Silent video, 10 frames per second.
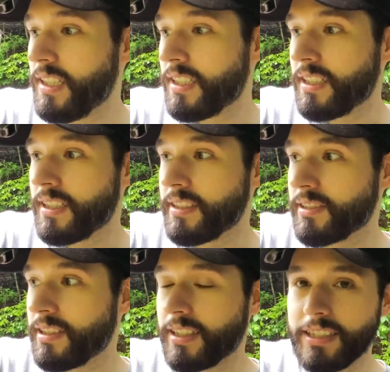
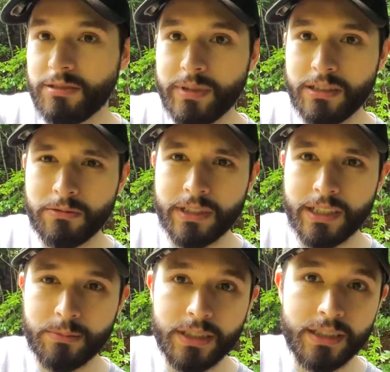Looks like he'll be the one
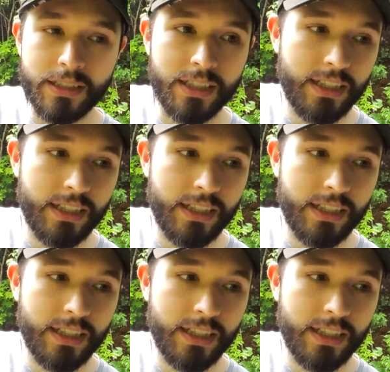I'll be